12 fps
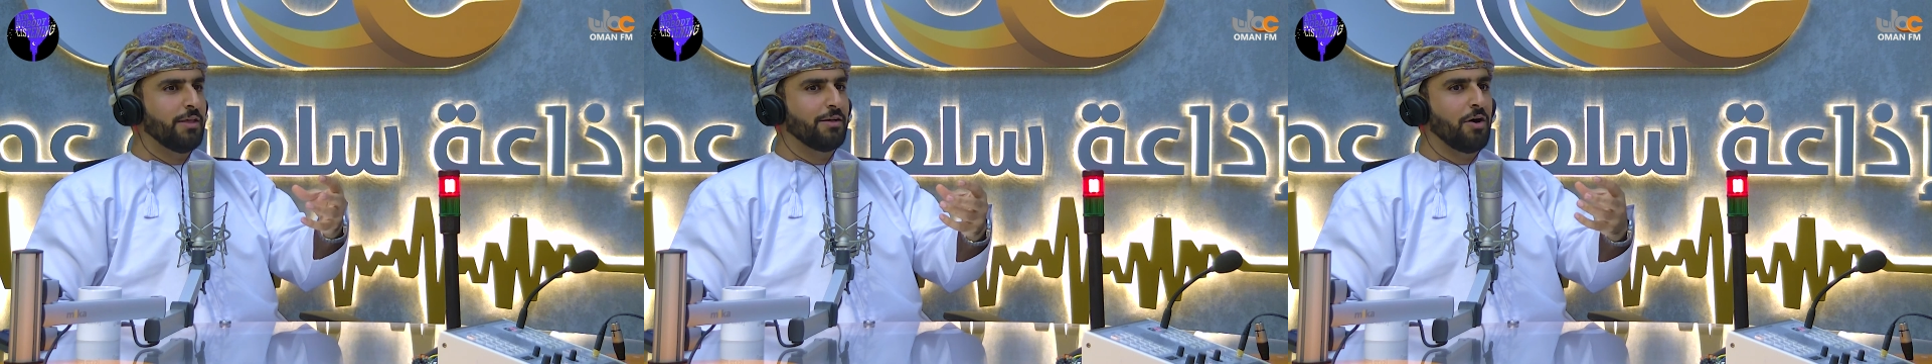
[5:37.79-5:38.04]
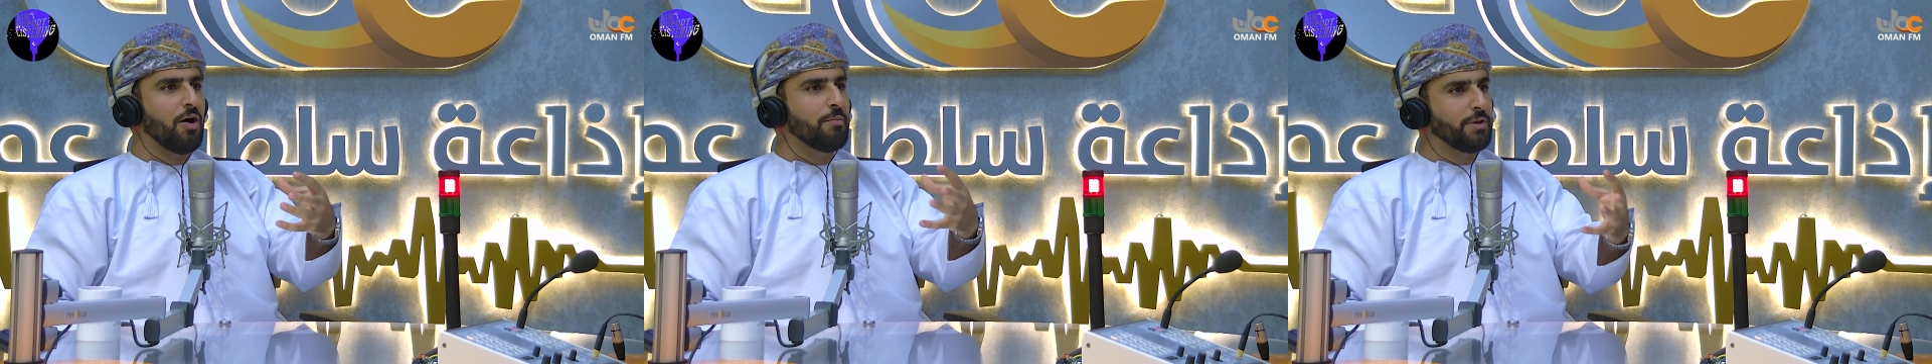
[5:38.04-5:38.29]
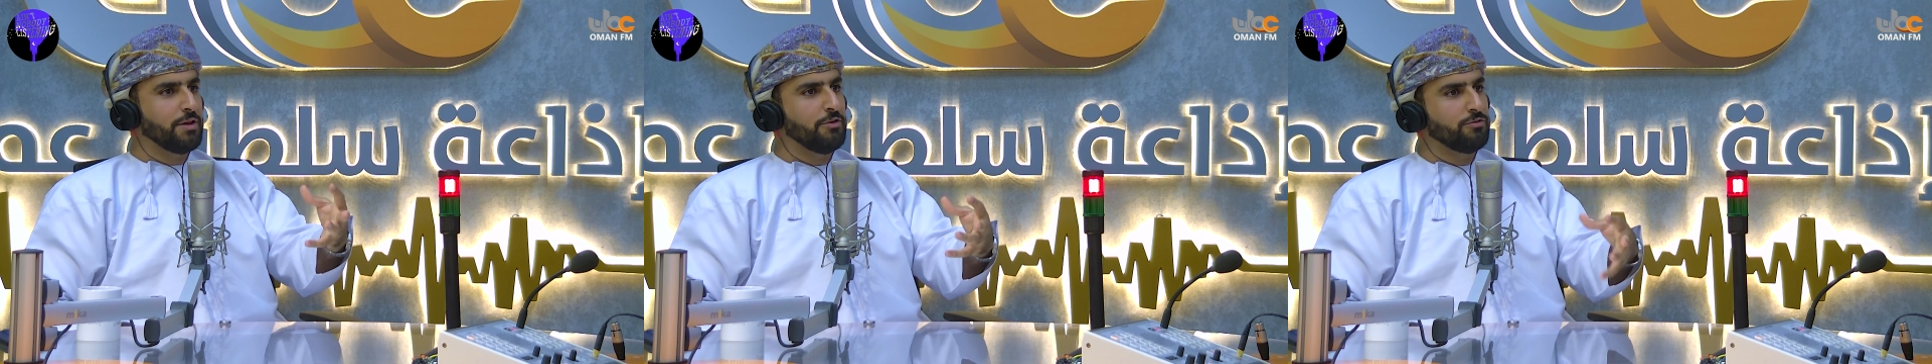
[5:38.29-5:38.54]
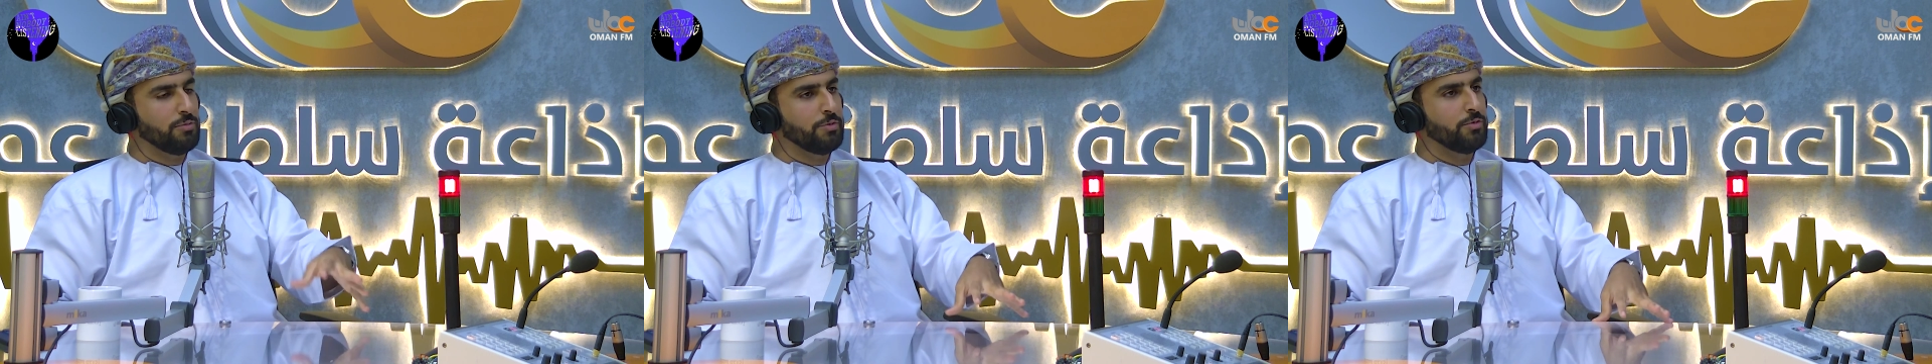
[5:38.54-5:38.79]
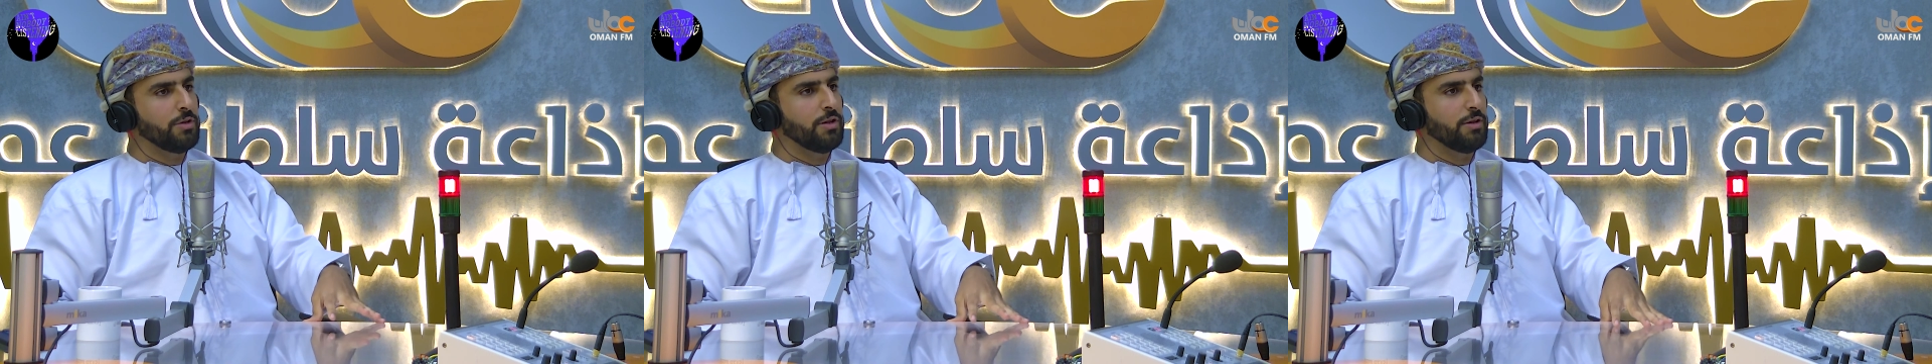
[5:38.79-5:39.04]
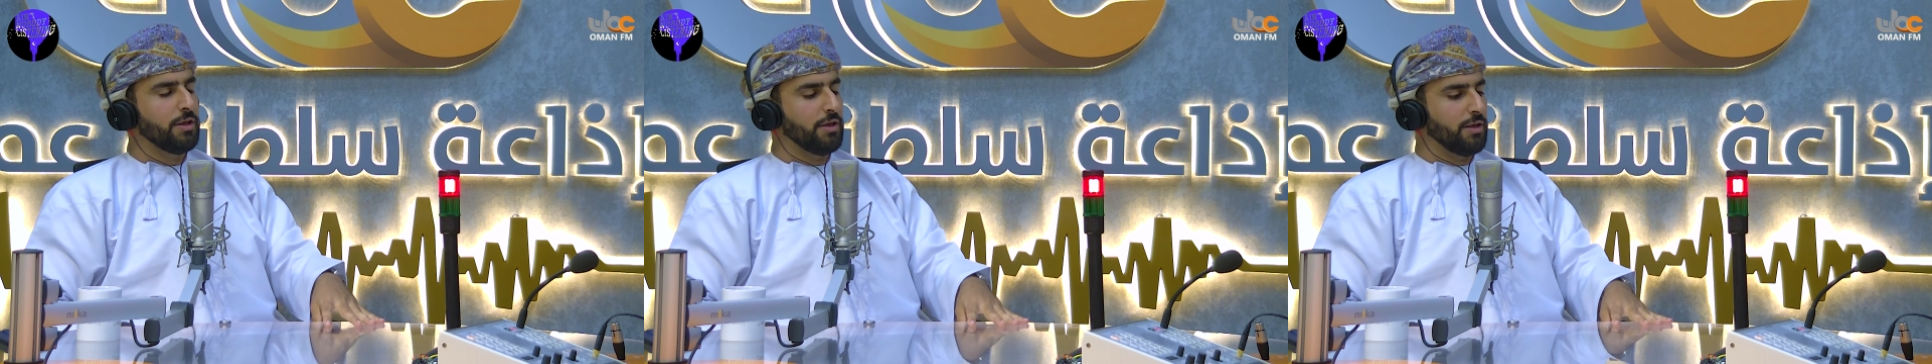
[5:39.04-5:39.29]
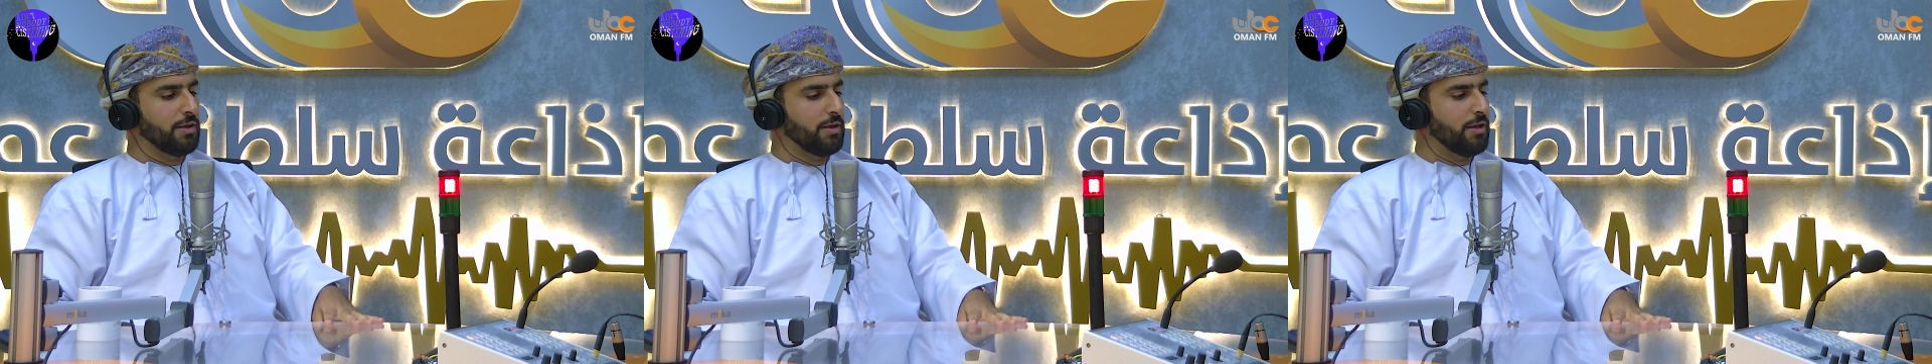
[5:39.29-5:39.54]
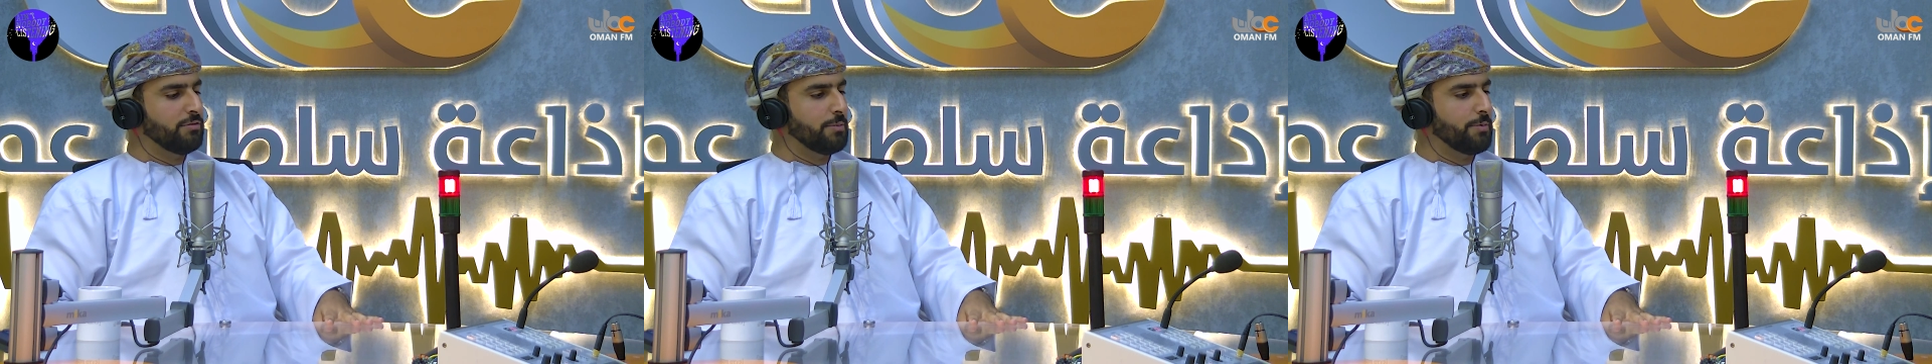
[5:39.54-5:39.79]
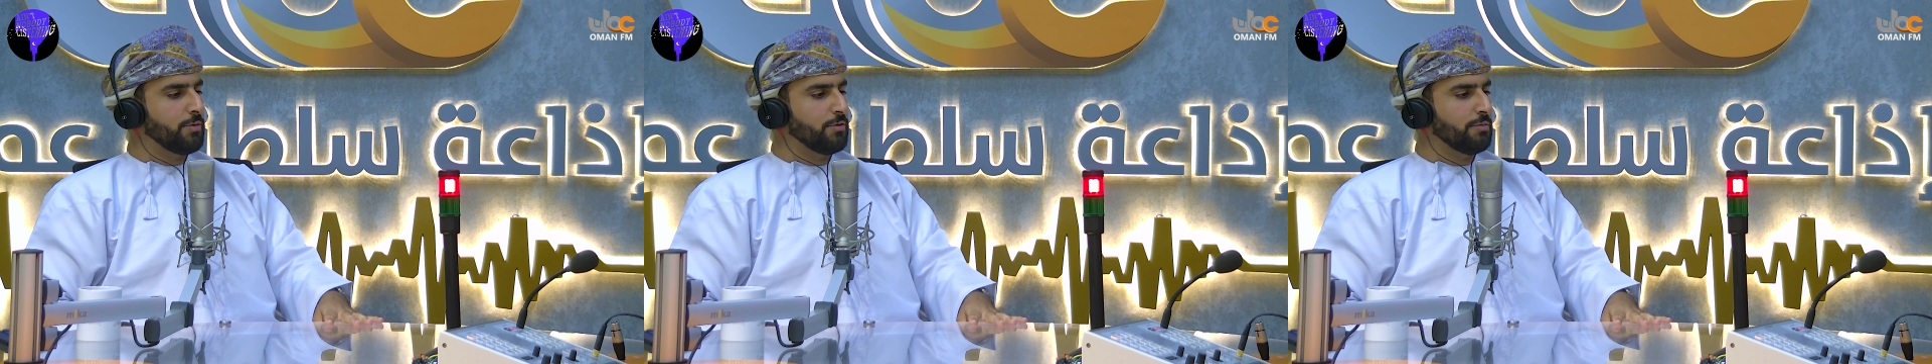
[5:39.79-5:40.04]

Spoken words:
common issue between entrepreneurs